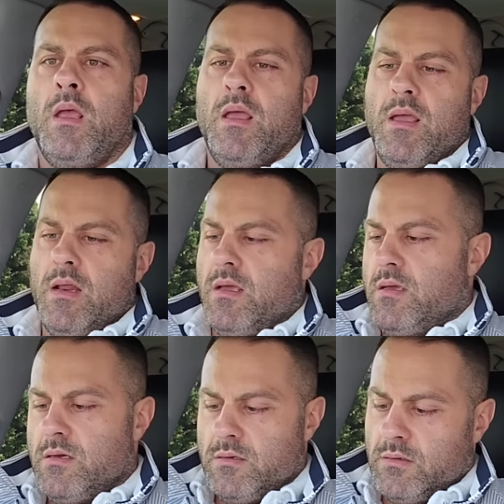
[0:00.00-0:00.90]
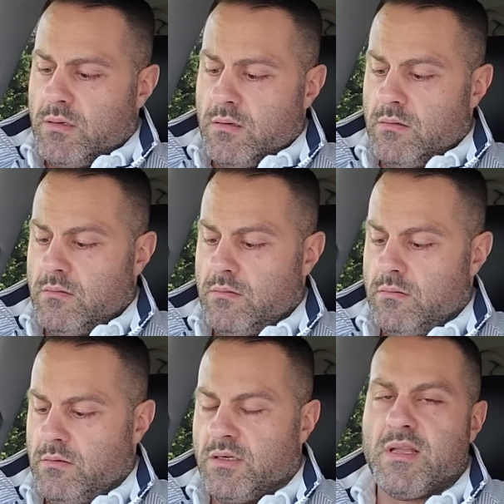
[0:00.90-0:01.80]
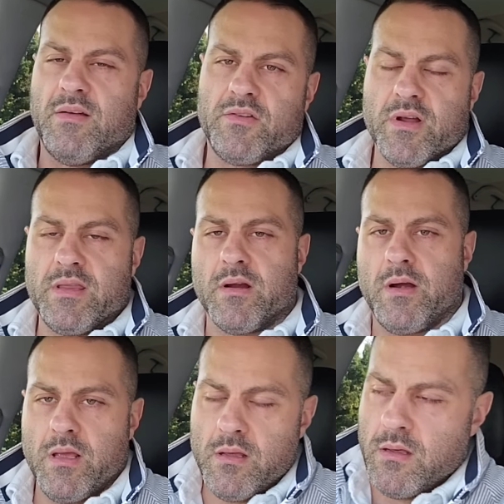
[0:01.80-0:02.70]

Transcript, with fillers: It is just after eight thirty.